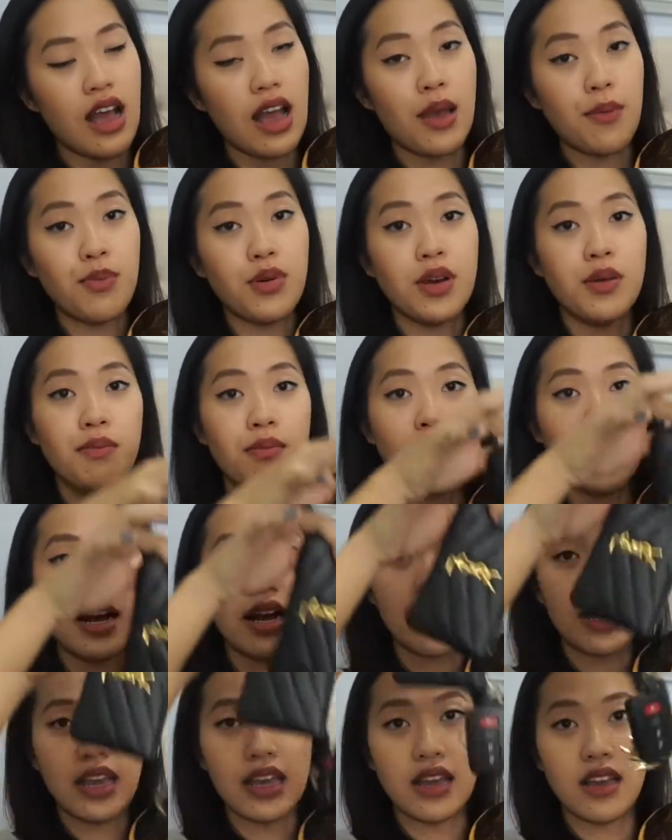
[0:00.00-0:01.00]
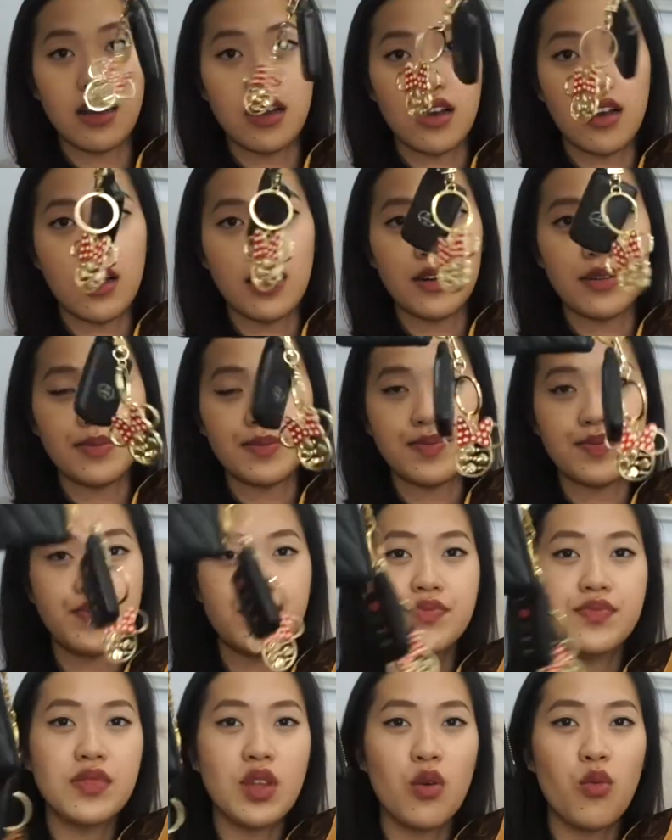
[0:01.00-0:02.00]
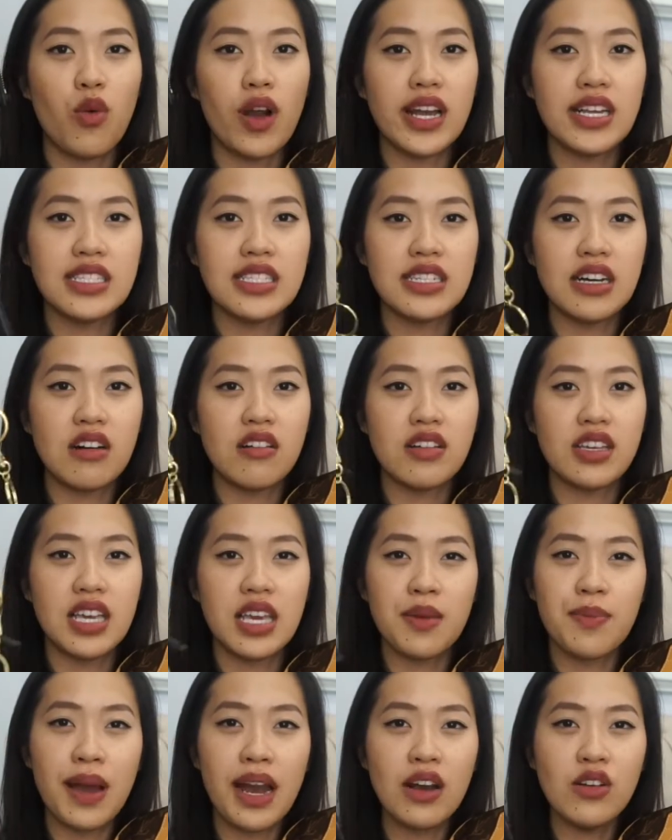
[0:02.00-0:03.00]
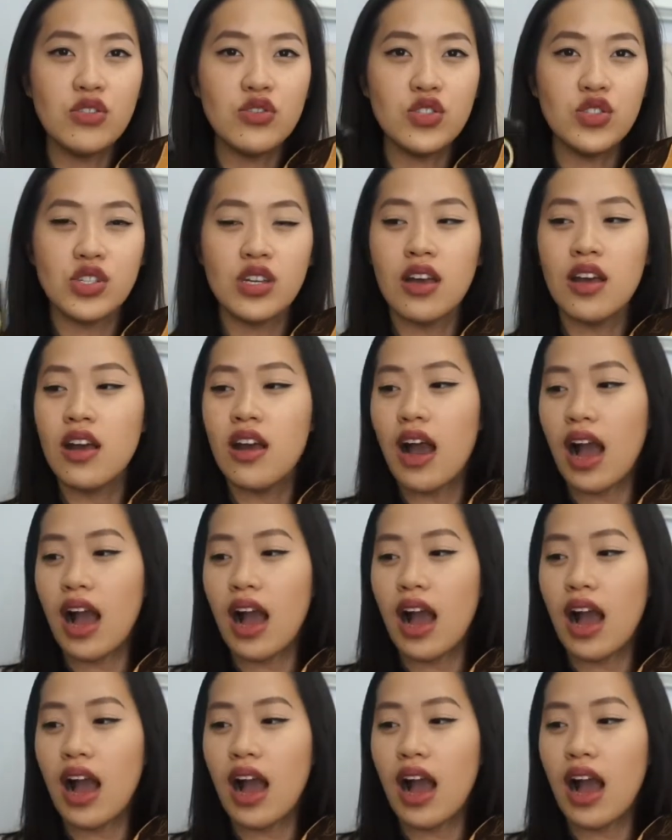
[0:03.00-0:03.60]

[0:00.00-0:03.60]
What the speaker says: I put my YSL key pouch.